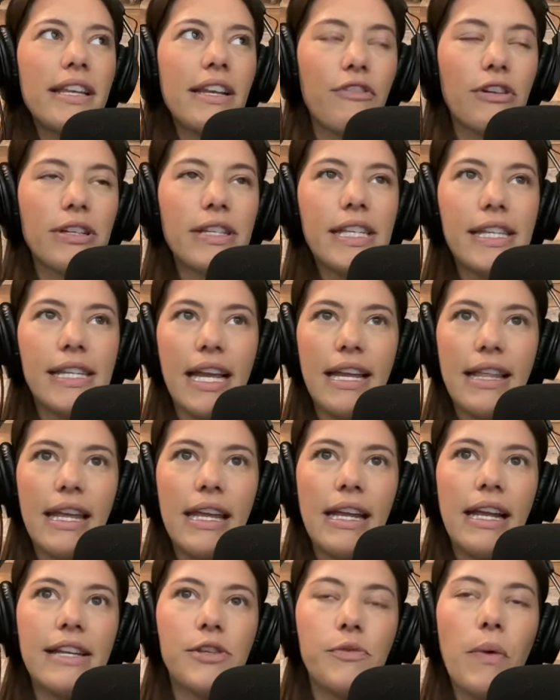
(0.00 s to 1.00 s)
the differences, I
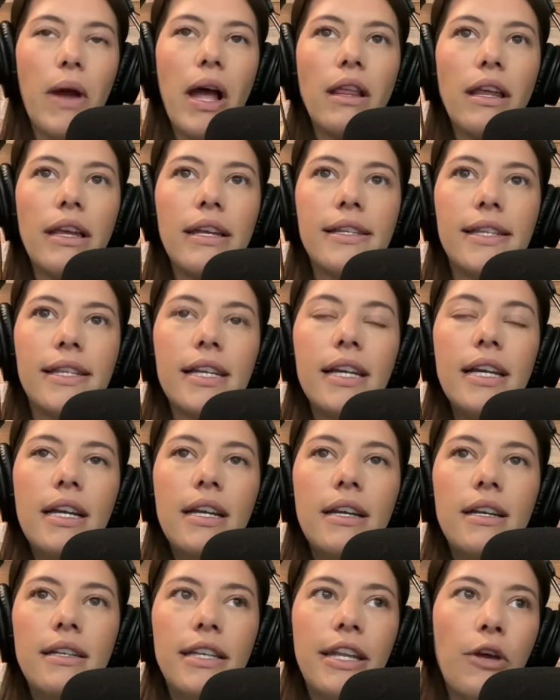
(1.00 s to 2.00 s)
think, as well is,
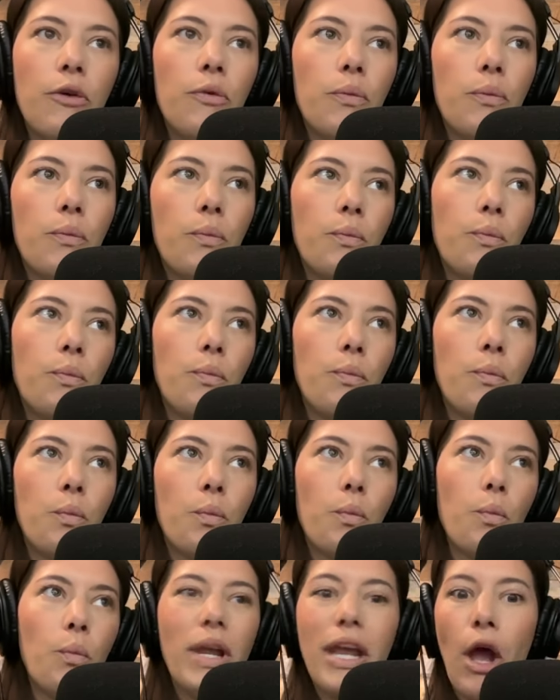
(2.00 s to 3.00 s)
you know,
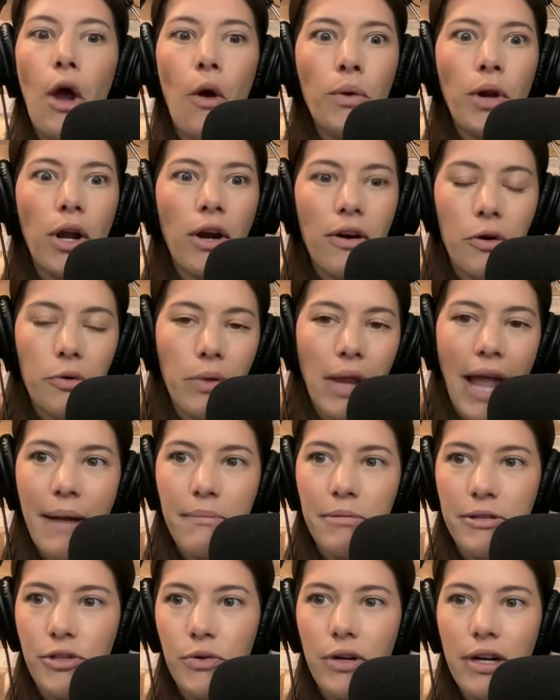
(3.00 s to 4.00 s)
we own our own
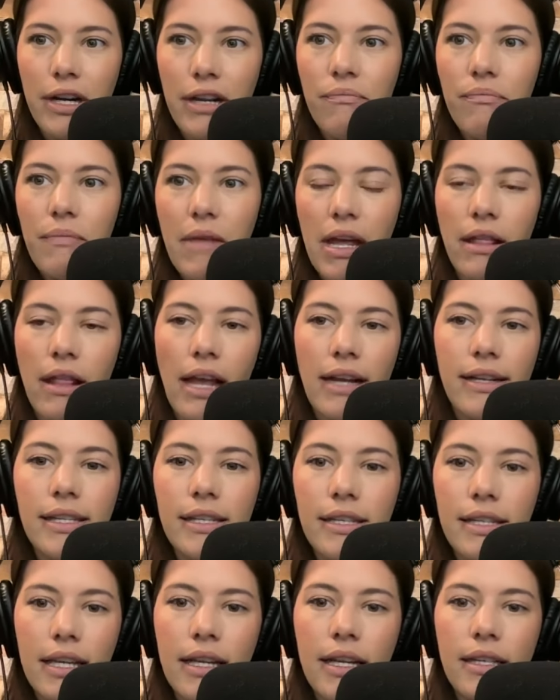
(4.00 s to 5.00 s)
laboratory in
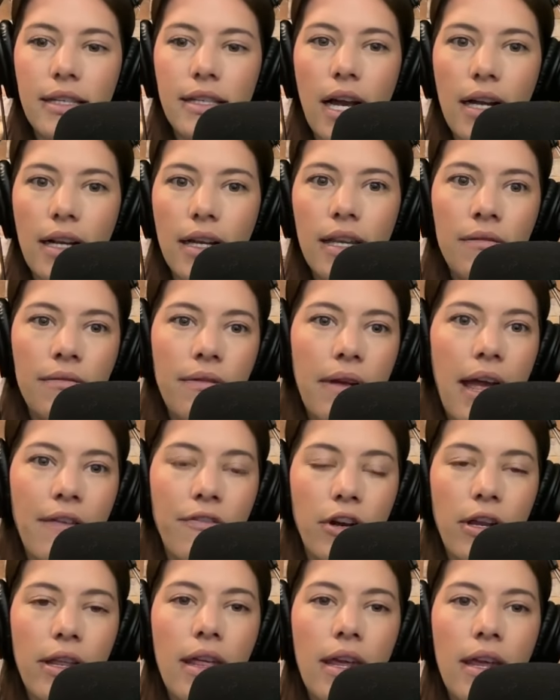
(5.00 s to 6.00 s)
Lexington, Kentucky.
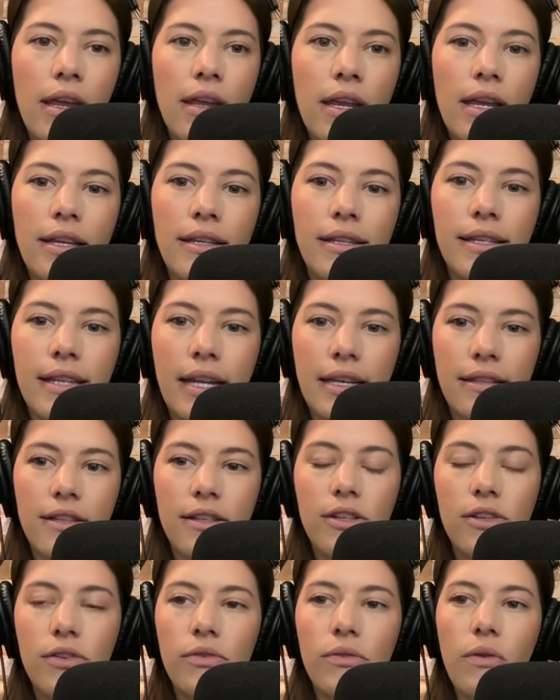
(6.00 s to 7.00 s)
Everything is sent
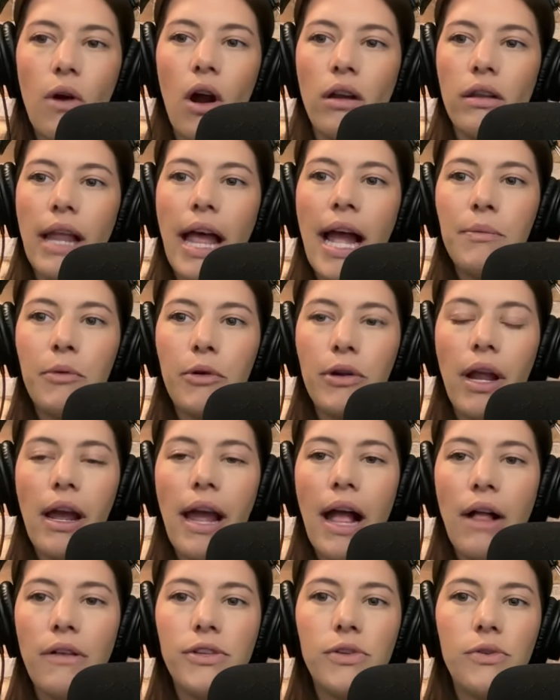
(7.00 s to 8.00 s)
to our lab. We're
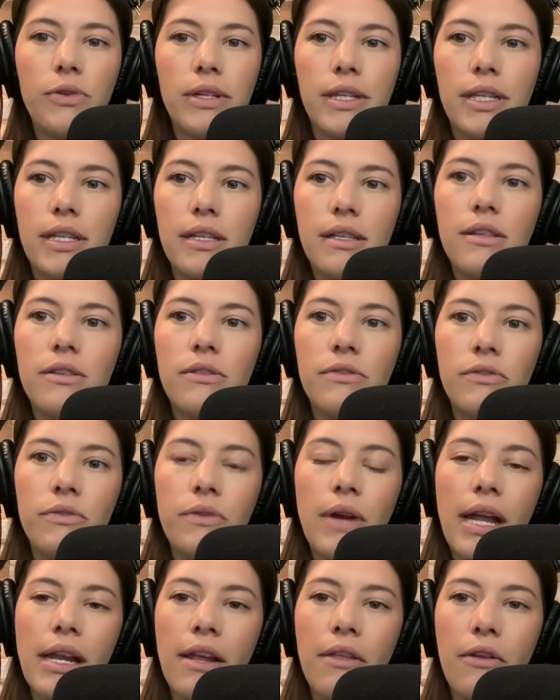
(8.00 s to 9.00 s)
not outsourcing
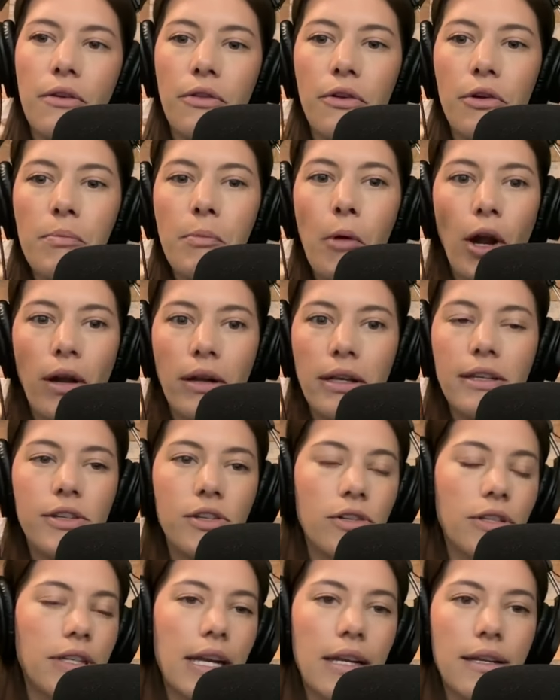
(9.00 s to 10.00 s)
to any other third
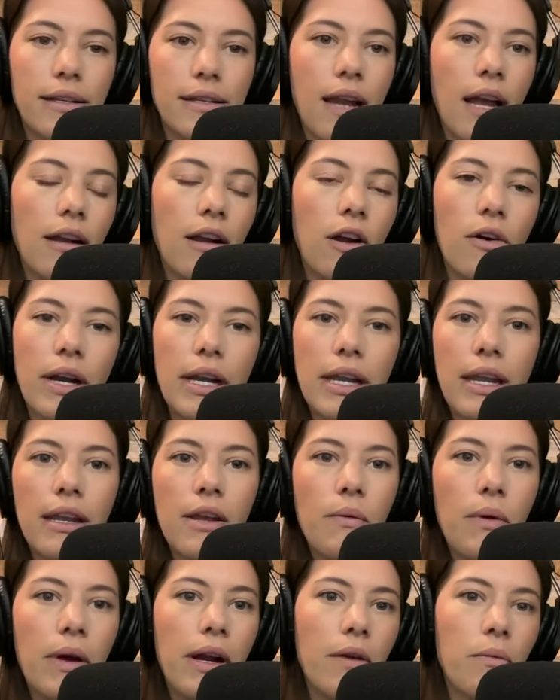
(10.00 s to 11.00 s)
parties. Your data is not going
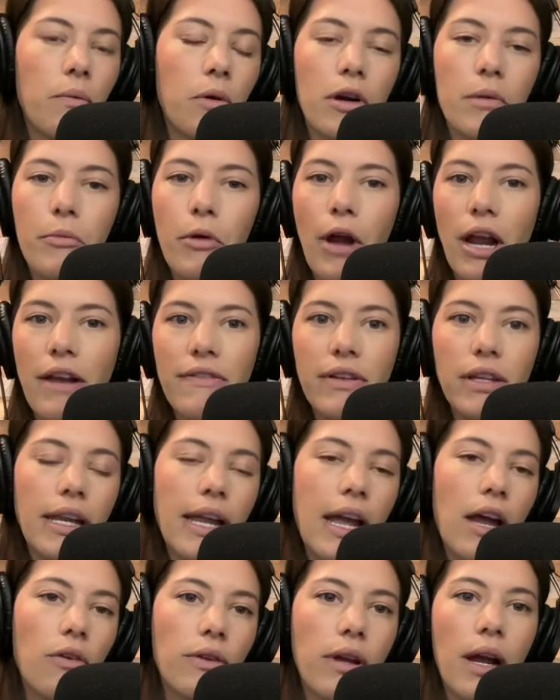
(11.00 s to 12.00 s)
anywhere. We're a
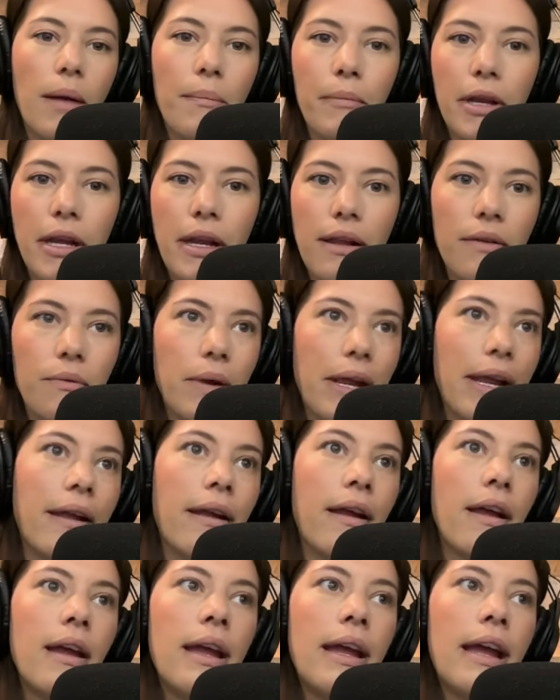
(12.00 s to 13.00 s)
privately held company.
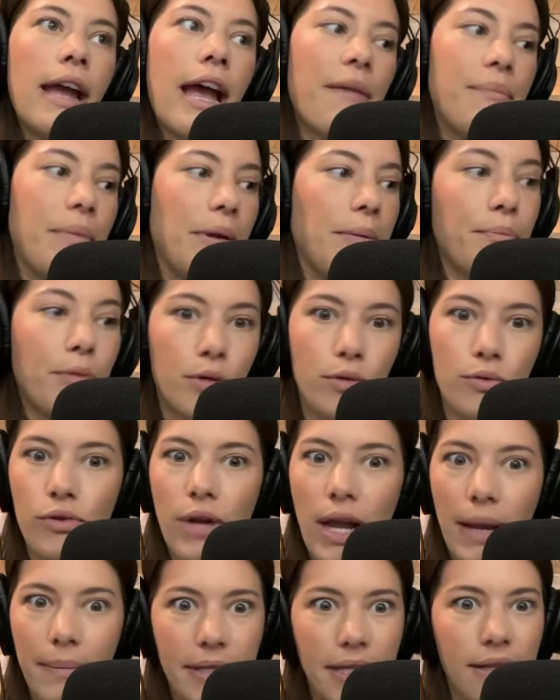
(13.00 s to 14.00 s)
We have been
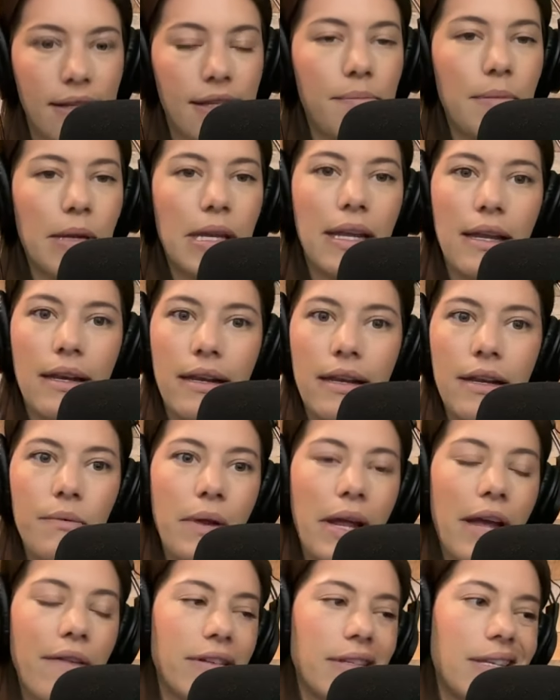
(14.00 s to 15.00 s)
bootstrapped since the beginning.
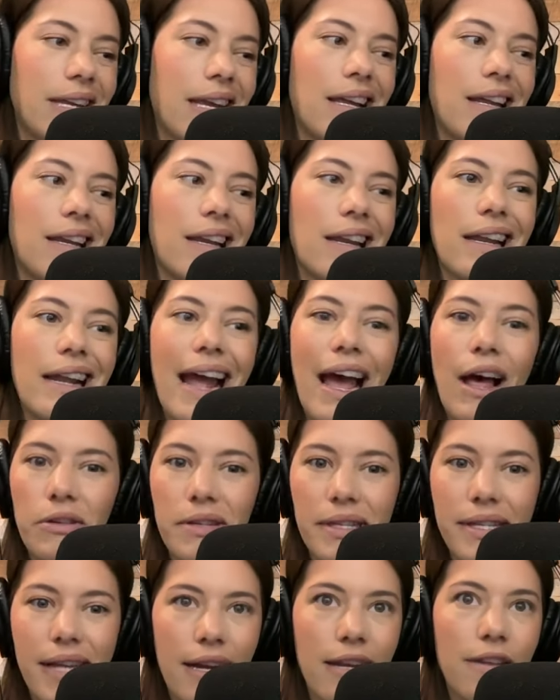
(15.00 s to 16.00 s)
We haven't taken any
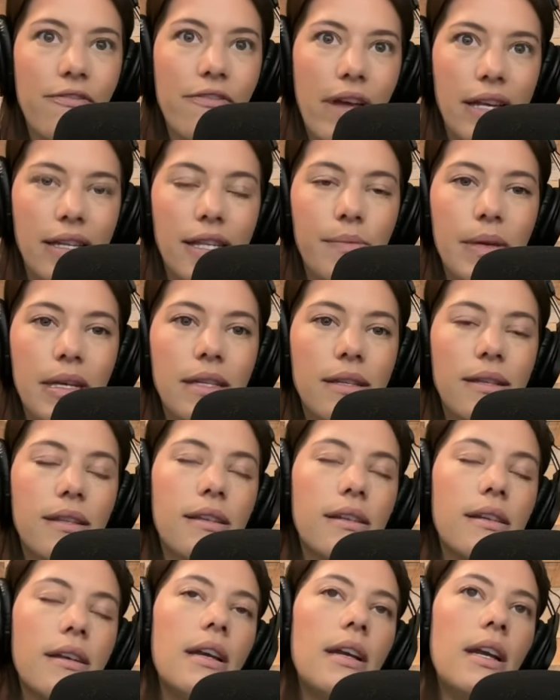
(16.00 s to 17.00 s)
outside
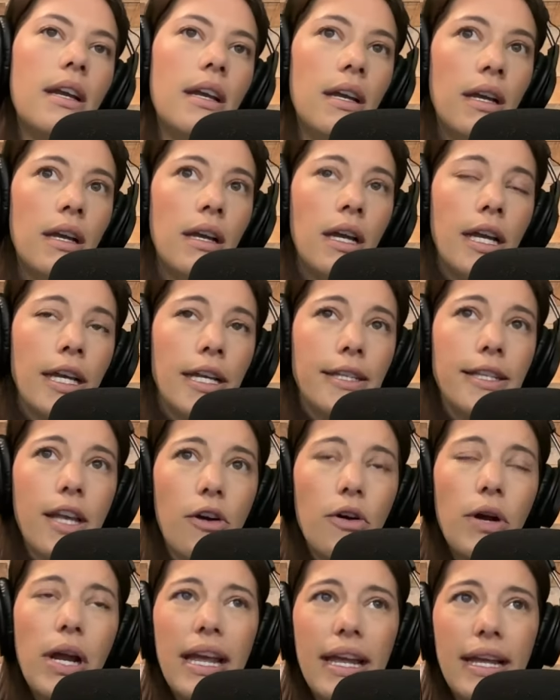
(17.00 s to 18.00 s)
investments.
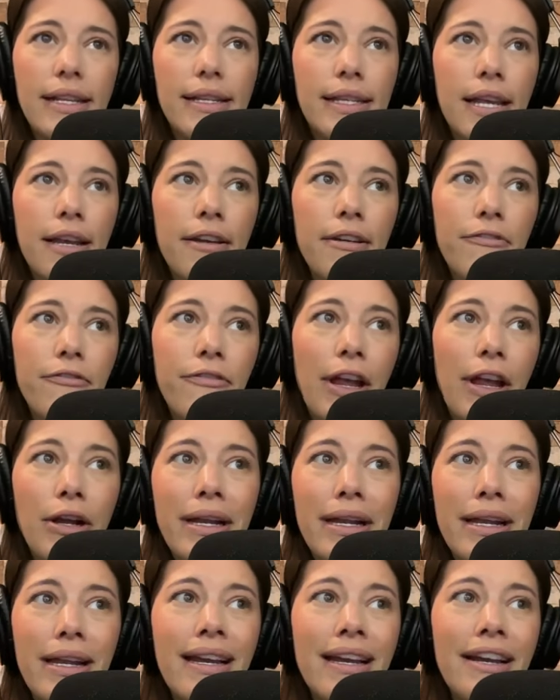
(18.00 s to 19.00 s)
So it's
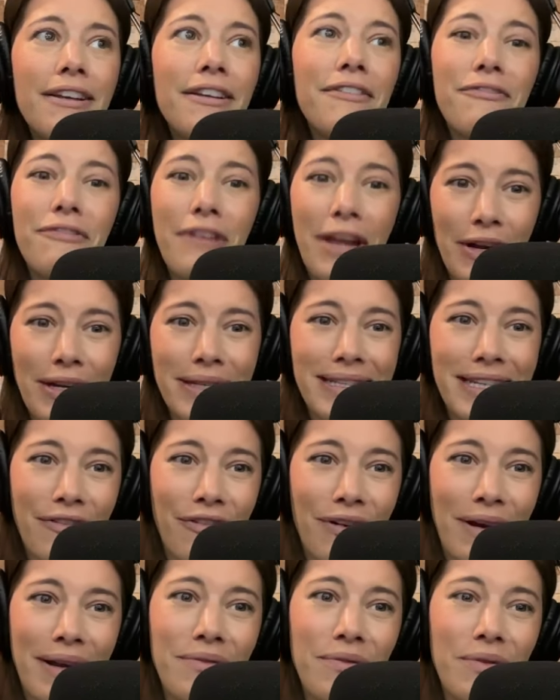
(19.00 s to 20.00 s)
very, very
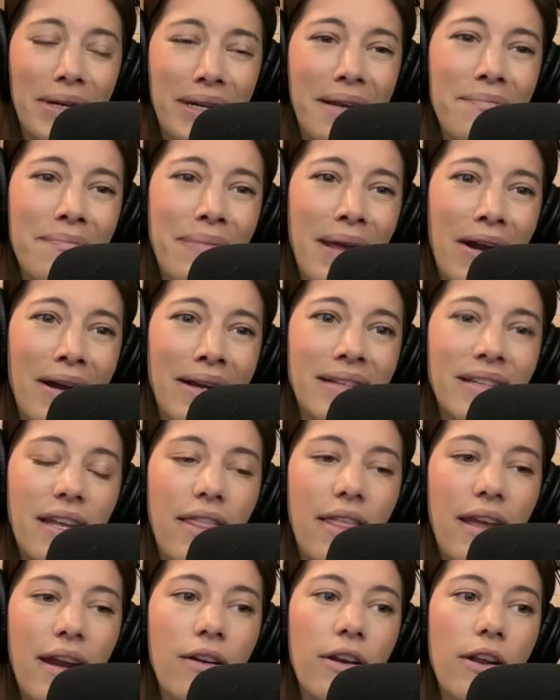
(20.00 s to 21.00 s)
different when comparing
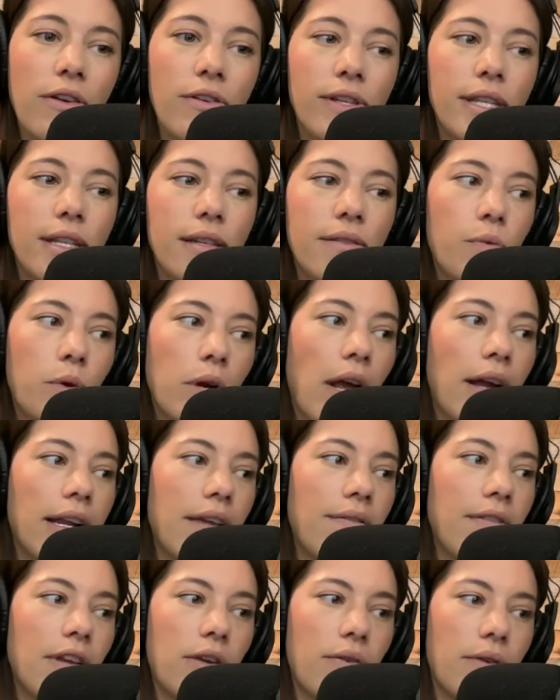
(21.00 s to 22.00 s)
to Theranos. We're
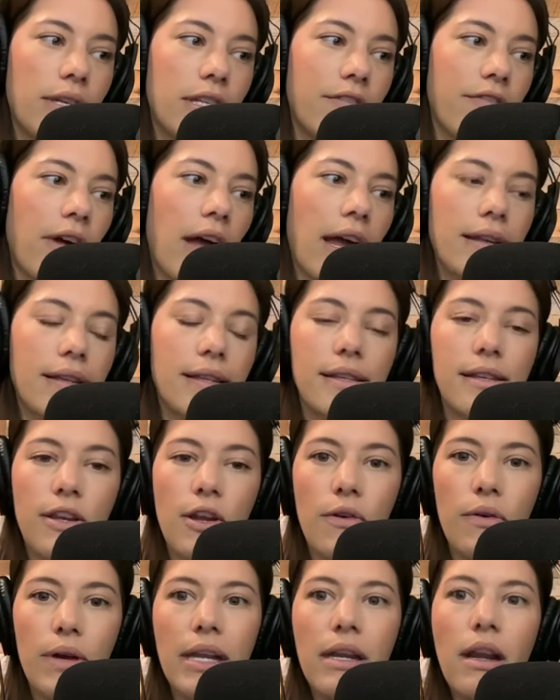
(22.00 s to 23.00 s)
not giving you a device, you
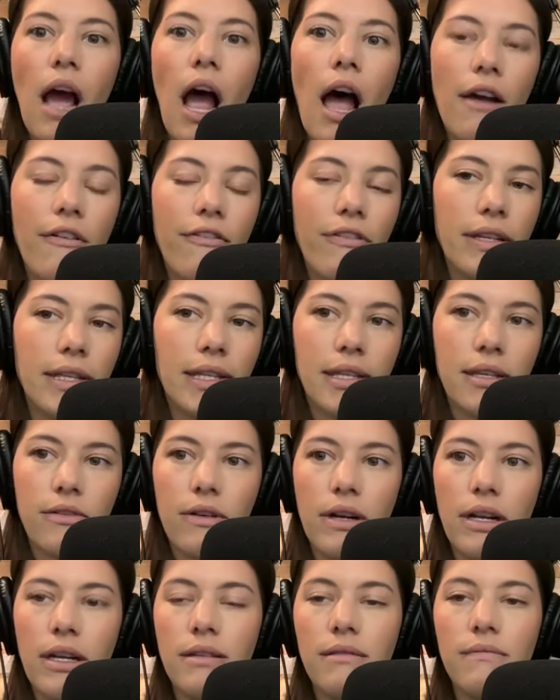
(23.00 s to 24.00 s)
know, in office
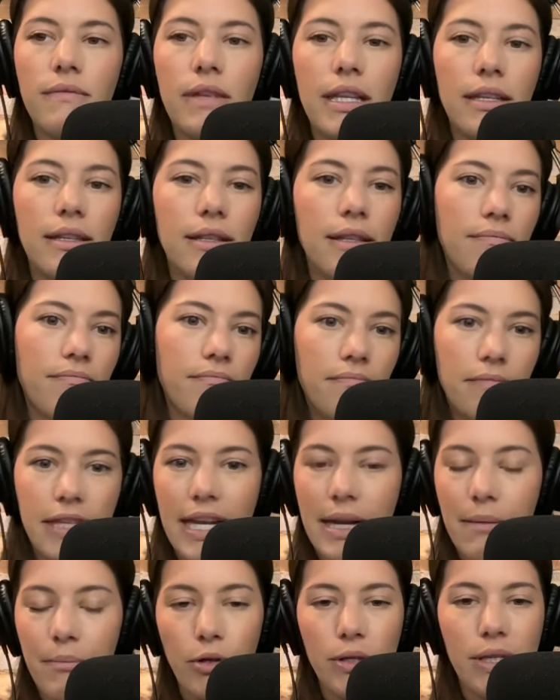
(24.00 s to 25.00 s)
to run these
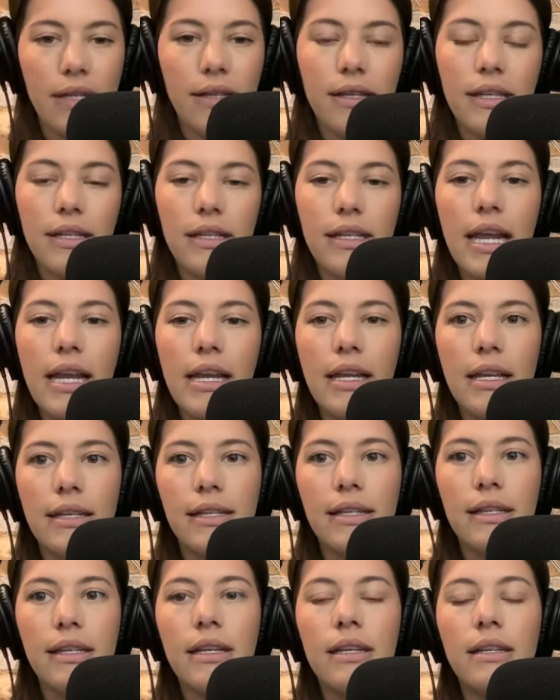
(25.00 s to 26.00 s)
samples
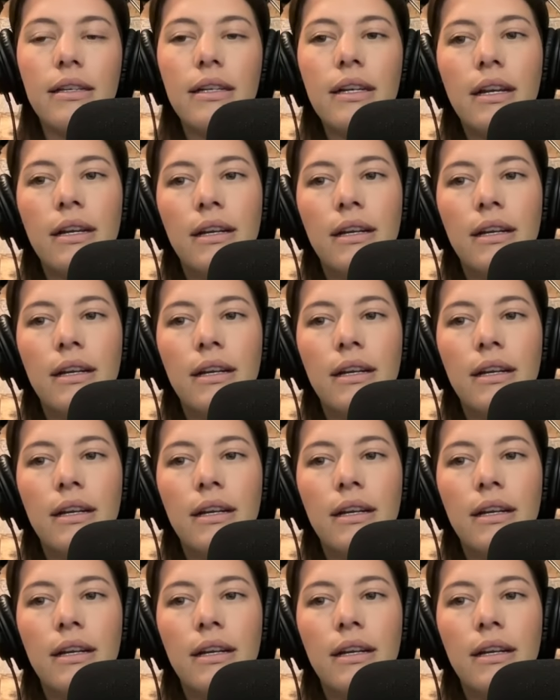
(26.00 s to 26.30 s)
instantaneously.